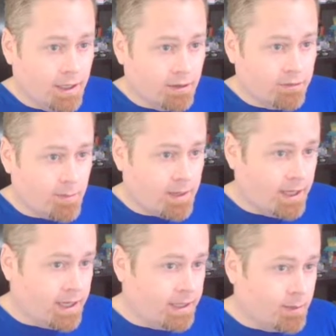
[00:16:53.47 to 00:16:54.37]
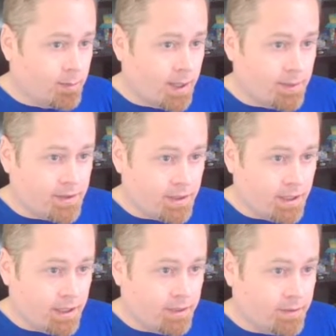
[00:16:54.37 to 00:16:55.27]
for me, I need to probably
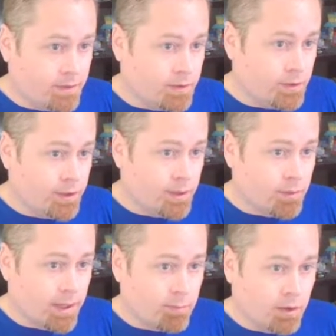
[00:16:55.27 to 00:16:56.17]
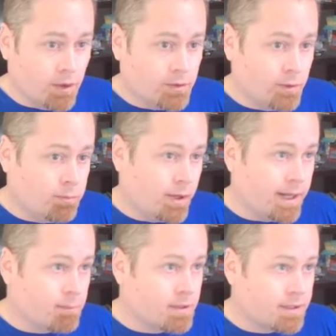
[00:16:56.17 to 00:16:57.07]
see the 2-year break below
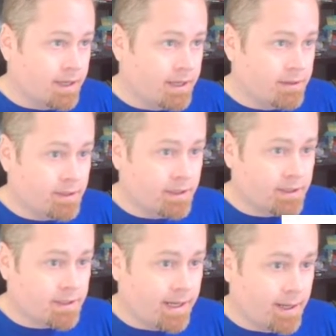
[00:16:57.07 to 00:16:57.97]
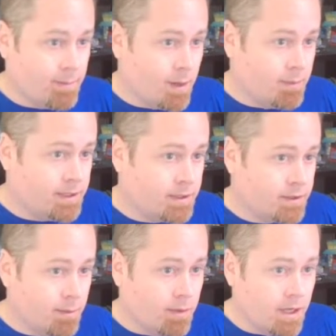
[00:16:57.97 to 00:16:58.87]
2.8% to get excited about
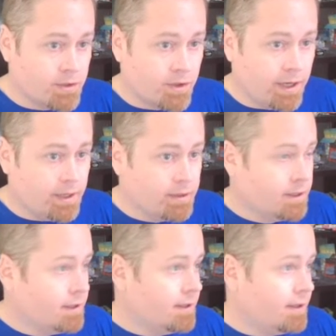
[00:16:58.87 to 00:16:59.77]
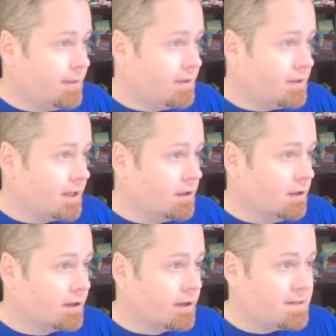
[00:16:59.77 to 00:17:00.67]
potentially a bond trade. And then taking a
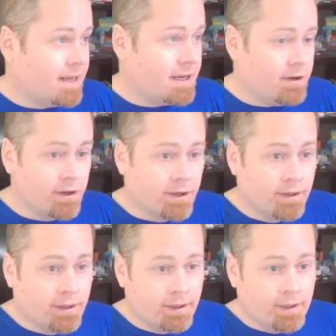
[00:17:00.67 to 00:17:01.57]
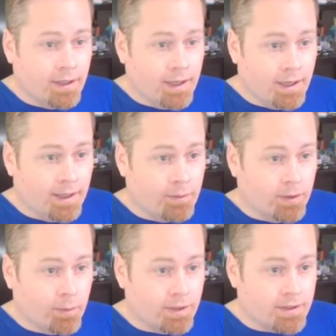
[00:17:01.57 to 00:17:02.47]
look at our 10-year, I
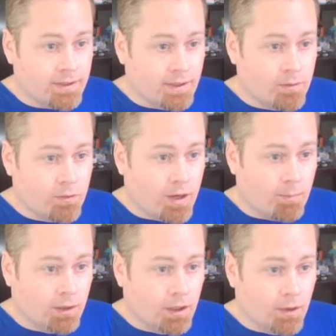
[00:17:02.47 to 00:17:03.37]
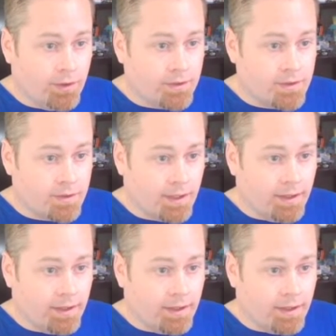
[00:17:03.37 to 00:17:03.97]
really want to see it drop below this